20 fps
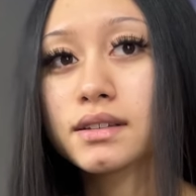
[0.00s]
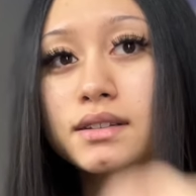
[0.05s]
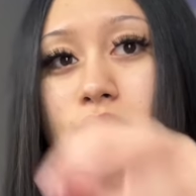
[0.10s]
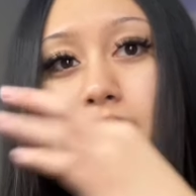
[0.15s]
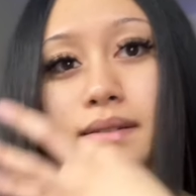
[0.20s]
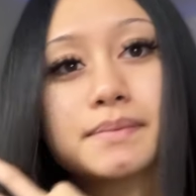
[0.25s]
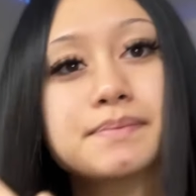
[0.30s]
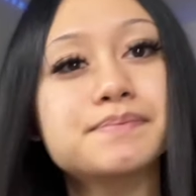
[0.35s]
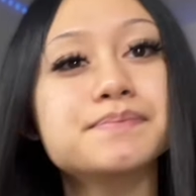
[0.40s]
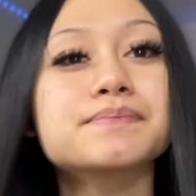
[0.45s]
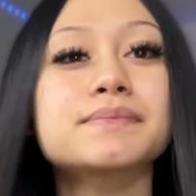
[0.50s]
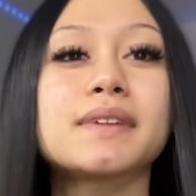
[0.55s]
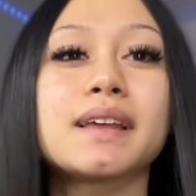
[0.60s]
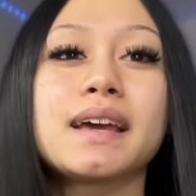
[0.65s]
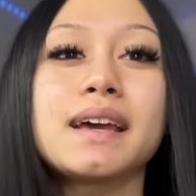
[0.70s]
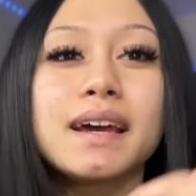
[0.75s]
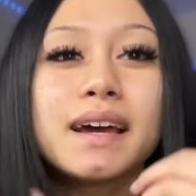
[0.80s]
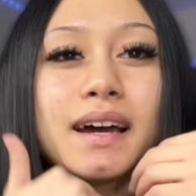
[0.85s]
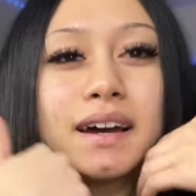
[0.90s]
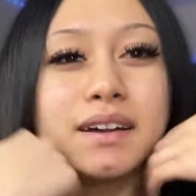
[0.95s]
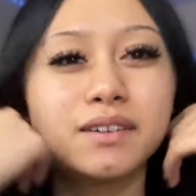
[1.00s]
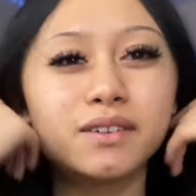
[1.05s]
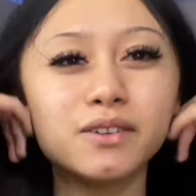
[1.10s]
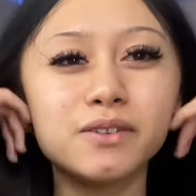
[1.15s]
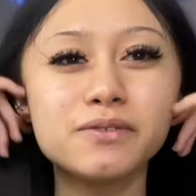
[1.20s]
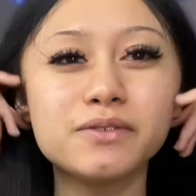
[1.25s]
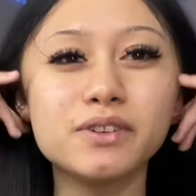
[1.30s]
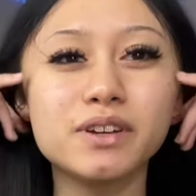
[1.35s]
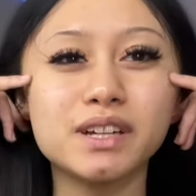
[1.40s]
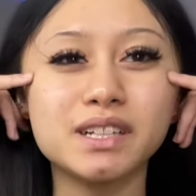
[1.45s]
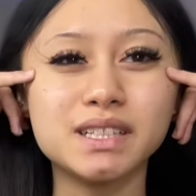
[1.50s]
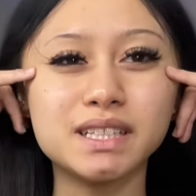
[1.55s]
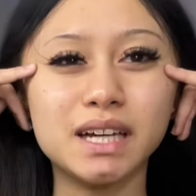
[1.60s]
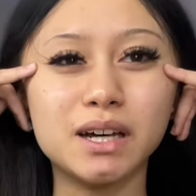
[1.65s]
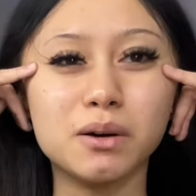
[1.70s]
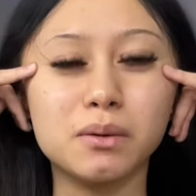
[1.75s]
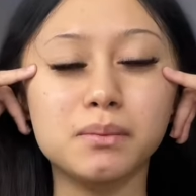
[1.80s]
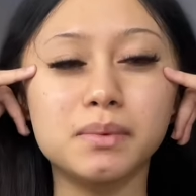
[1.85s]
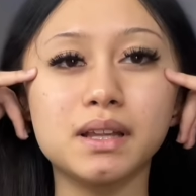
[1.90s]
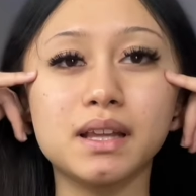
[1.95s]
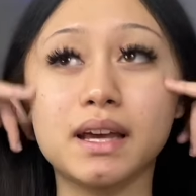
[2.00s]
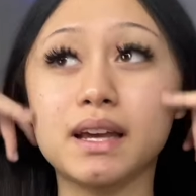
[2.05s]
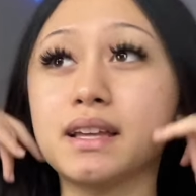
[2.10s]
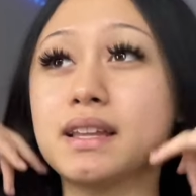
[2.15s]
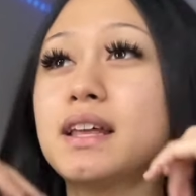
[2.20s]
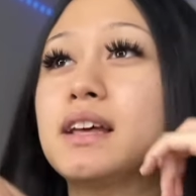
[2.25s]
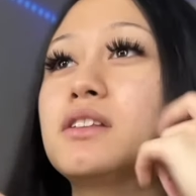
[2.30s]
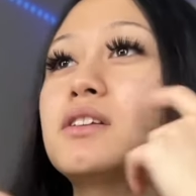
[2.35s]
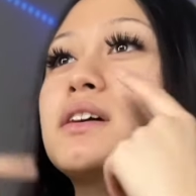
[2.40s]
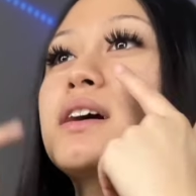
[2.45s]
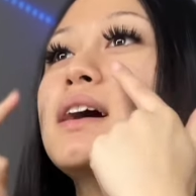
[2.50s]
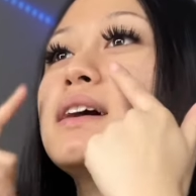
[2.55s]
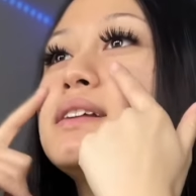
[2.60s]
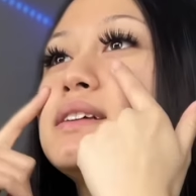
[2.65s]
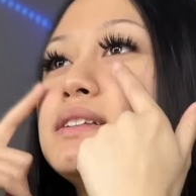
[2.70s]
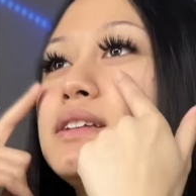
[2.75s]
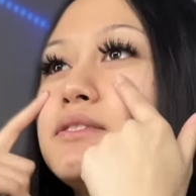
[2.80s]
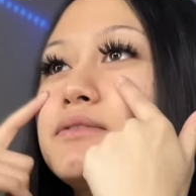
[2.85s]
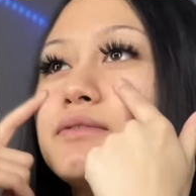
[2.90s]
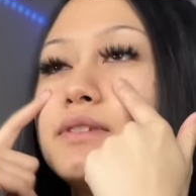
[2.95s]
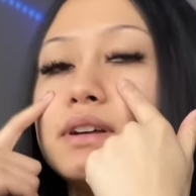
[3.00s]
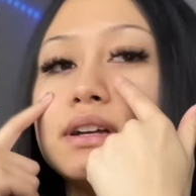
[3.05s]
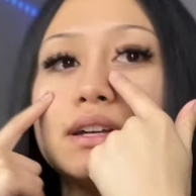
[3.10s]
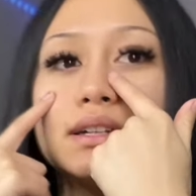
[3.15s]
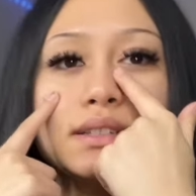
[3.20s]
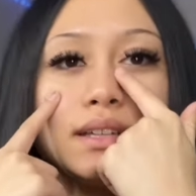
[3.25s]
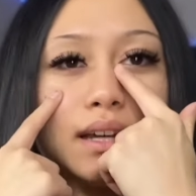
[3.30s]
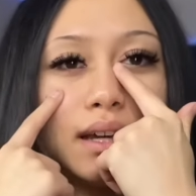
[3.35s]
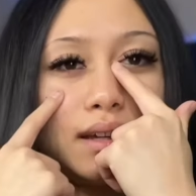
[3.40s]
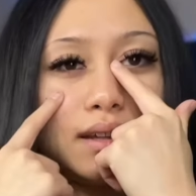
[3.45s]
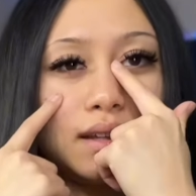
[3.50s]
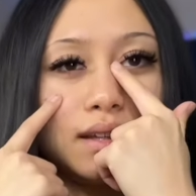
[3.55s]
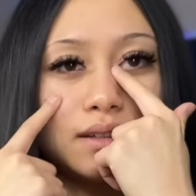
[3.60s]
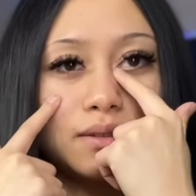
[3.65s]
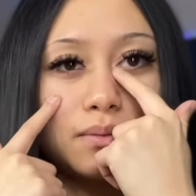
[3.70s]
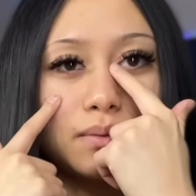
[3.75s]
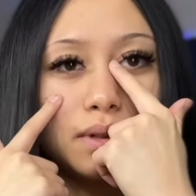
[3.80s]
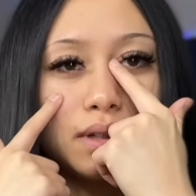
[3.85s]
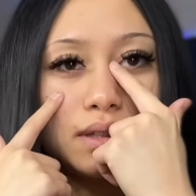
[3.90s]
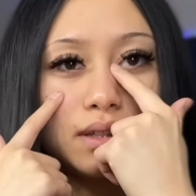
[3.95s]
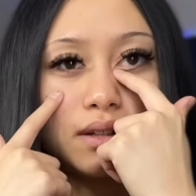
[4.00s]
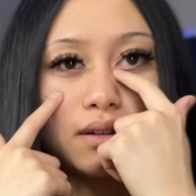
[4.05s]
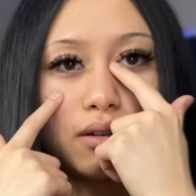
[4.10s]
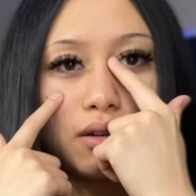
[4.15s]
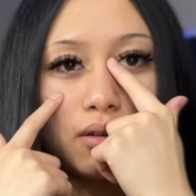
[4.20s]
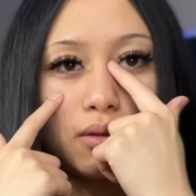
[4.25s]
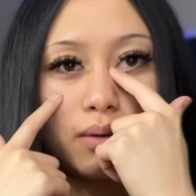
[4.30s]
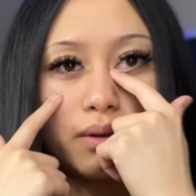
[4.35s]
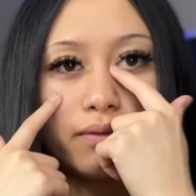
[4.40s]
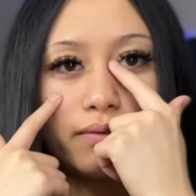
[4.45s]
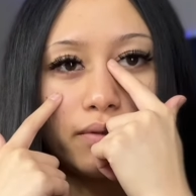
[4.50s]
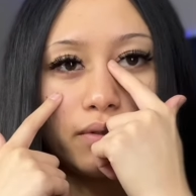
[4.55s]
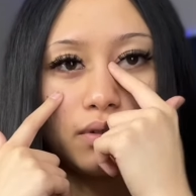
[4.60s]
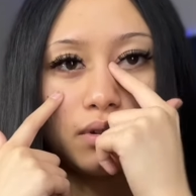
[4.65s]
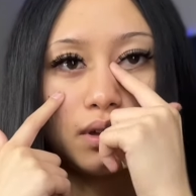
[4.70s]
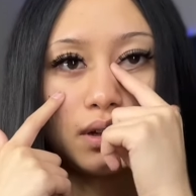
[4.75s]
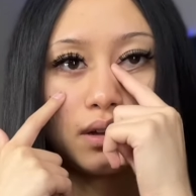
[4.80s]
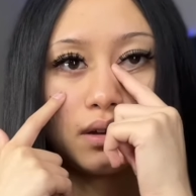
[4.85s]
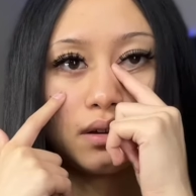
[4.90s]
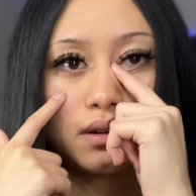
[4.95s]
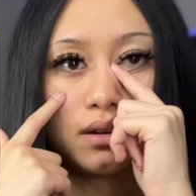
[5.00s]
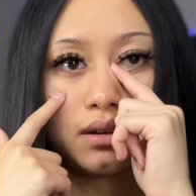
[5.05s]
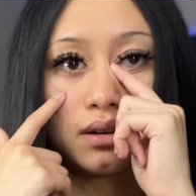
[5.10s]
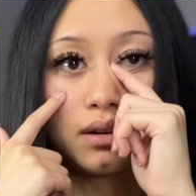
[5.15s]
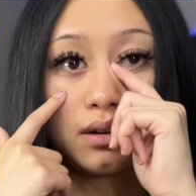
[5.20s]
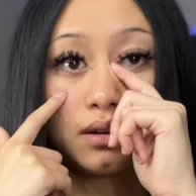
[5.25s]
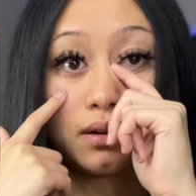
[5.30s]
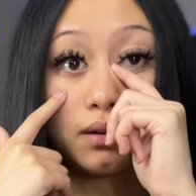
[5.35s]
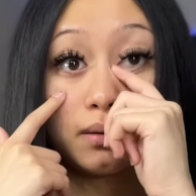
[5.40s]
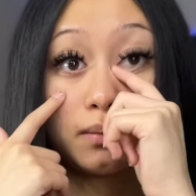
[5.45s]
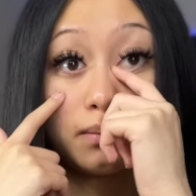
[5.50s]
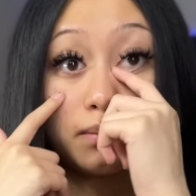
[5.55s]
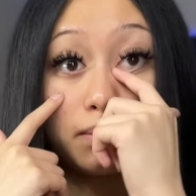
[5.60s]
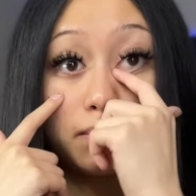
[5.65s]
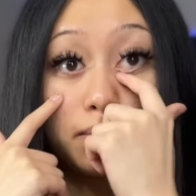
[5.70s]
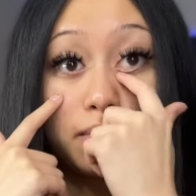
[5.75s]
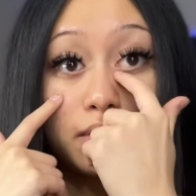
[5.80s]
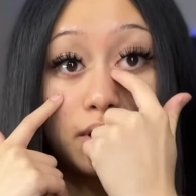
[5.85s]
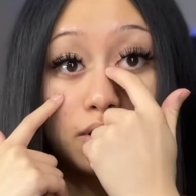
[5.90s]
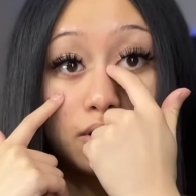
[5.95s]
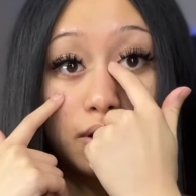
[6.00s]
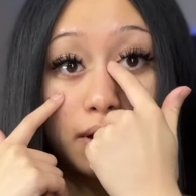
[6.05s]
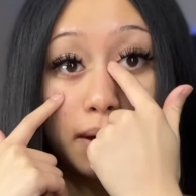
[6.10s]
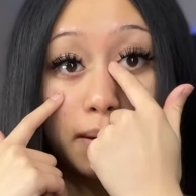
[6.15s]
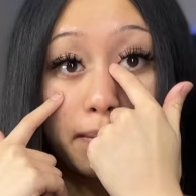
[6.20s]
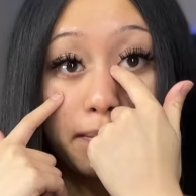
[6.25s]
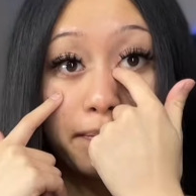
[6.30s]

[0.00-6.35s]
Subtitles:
So I don't know if you can tell, but like they look kind of different because like this one isn't all the way filled in, but it's okay.